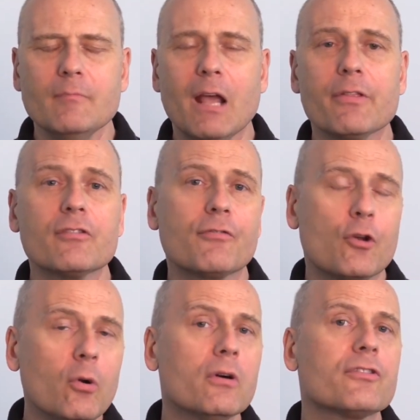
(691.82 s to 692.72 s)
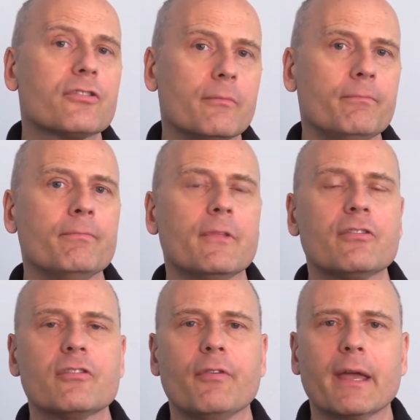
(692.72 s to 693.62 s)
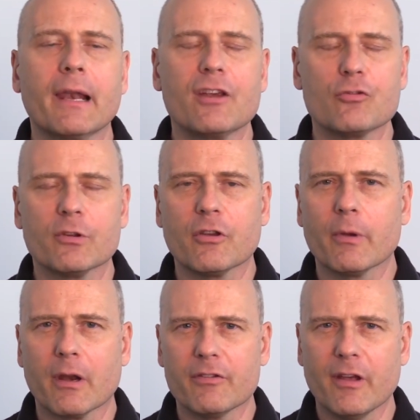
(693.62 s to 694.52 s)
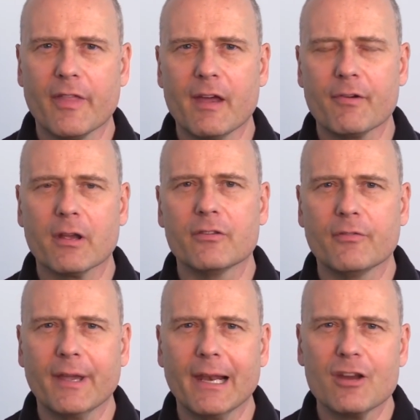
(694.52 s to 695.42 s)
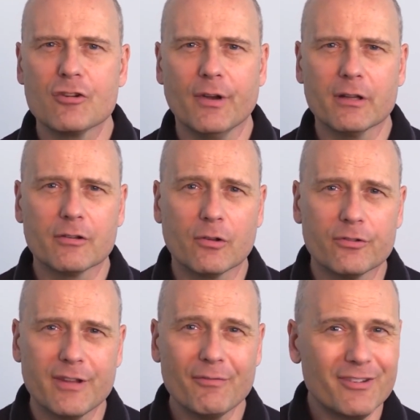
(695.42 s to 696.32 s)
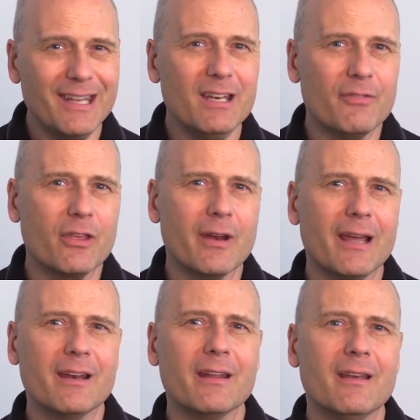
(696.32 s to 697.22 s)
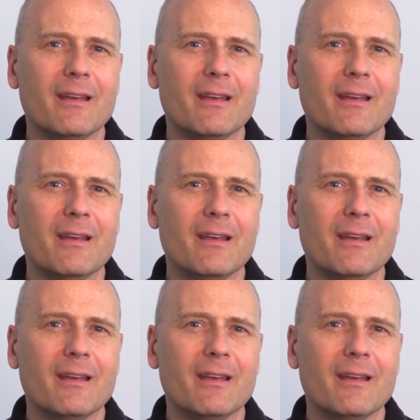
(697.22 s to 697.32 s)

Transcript: Now, this, of course, this is a violation. What's going on in South Africa is a violation of Article 17 of the United